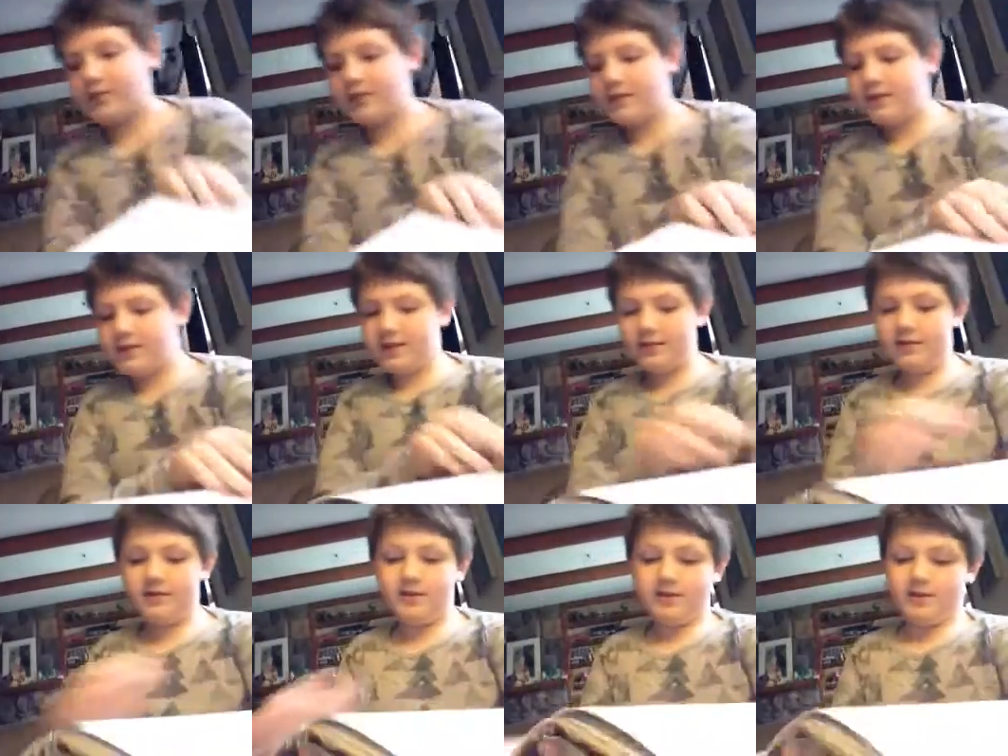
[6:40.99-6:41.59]
Is
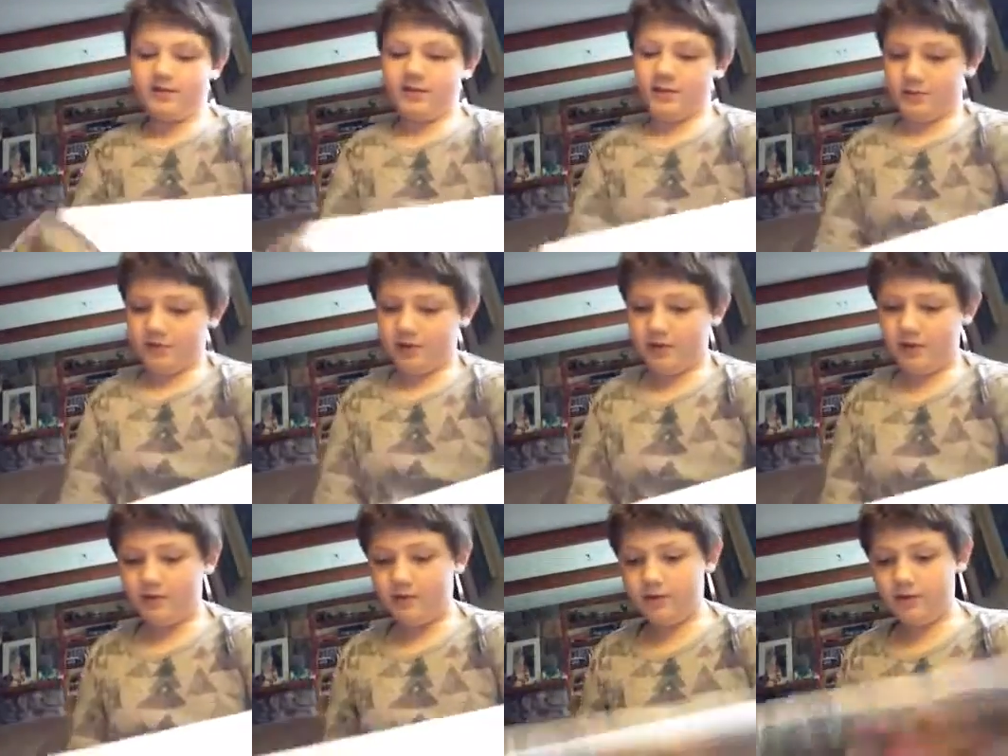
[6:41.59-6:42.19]
there a
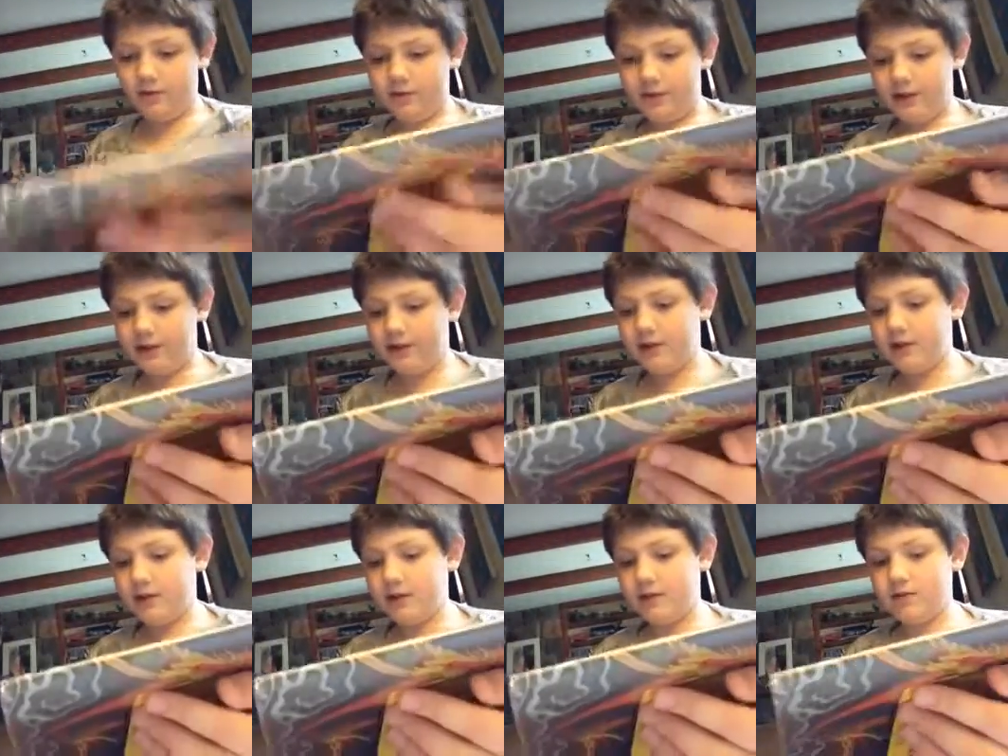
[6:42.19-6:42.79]
description for
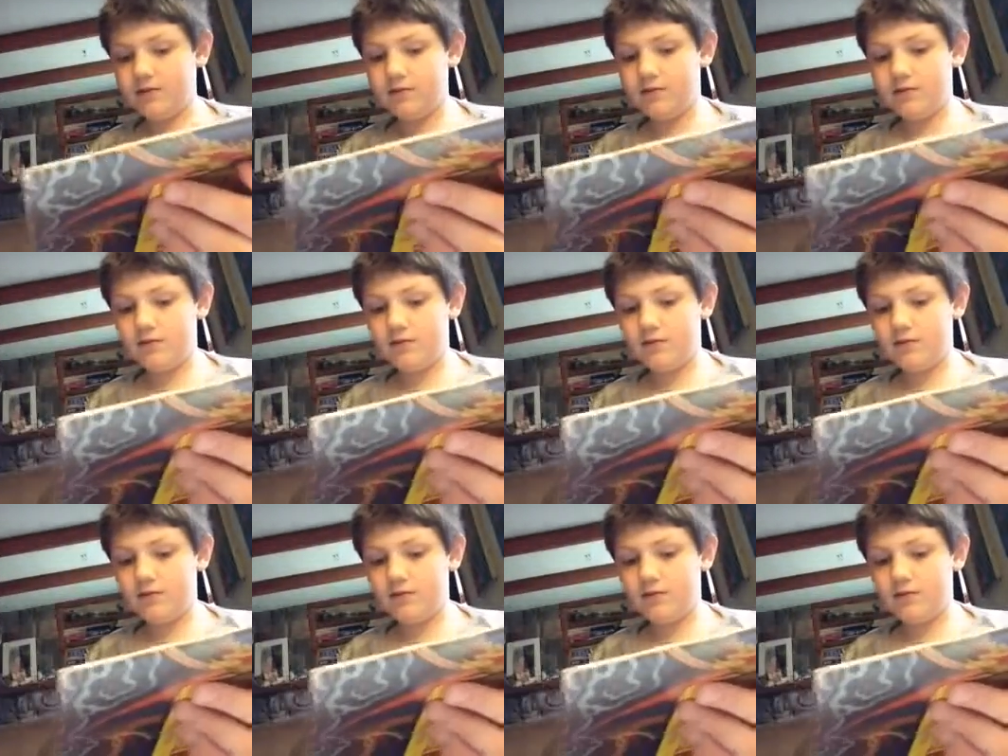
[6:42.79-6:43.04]
Farinir?